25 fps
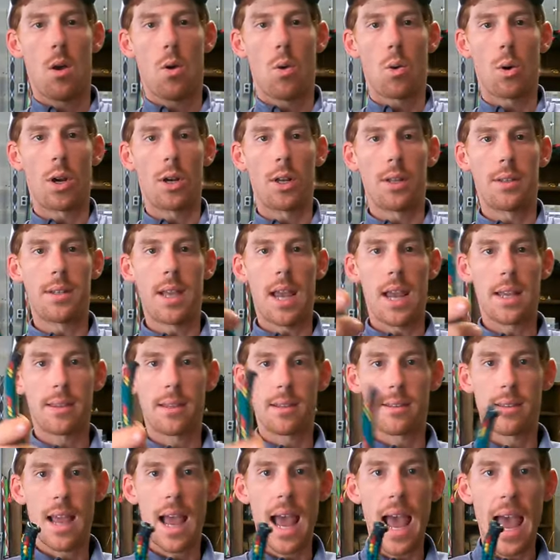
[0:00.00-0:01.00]
We're gonna take
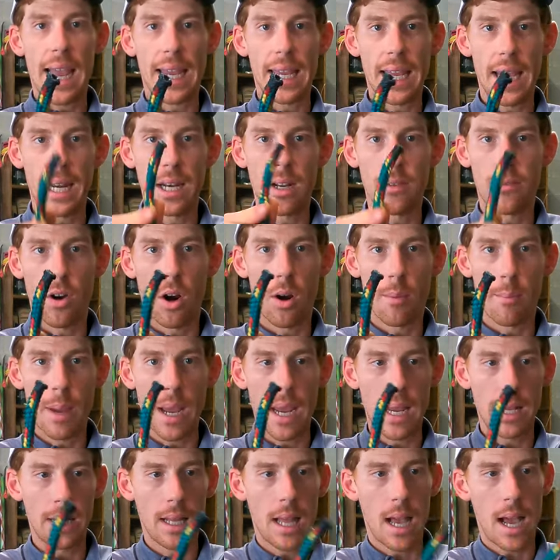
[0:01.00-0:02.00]
the tag end of our
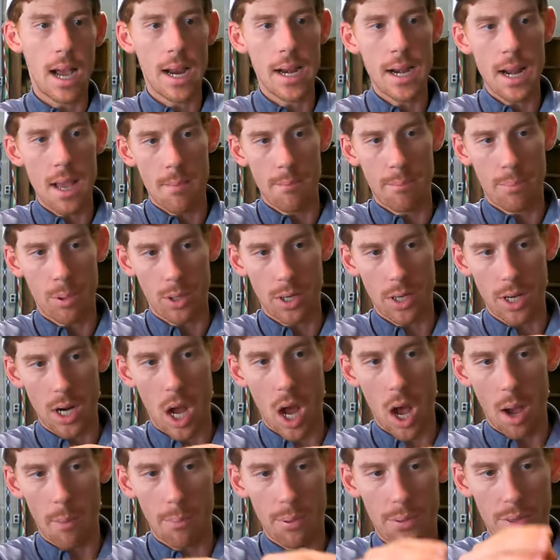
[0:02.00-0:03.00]
main line and put it
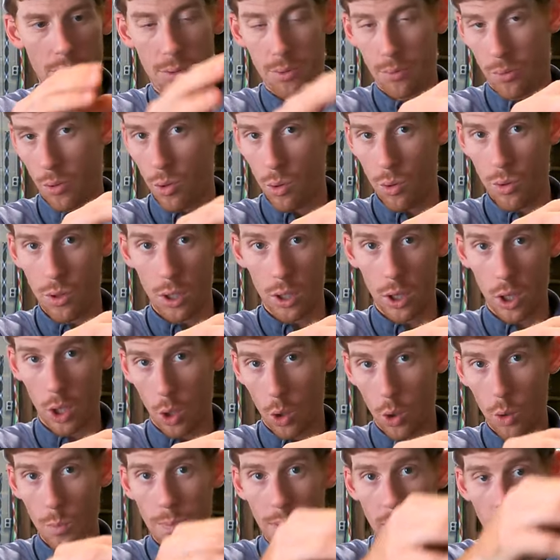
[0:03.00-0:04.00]
up through the
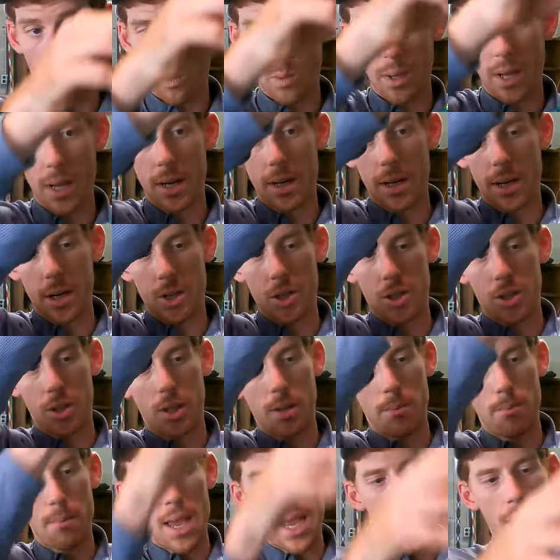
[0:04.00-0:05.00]
loop that we
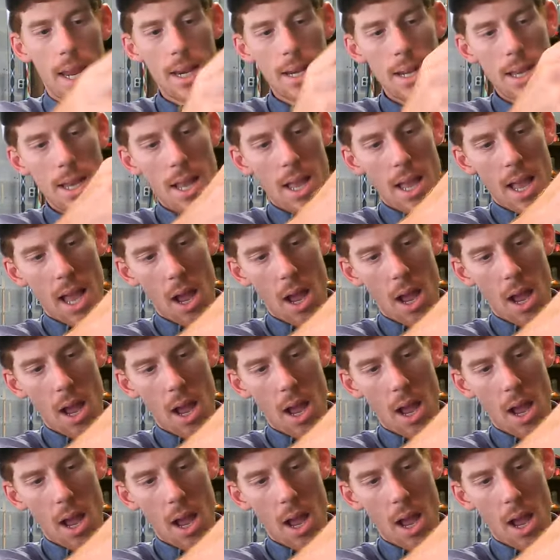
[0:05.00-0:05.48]
initially made,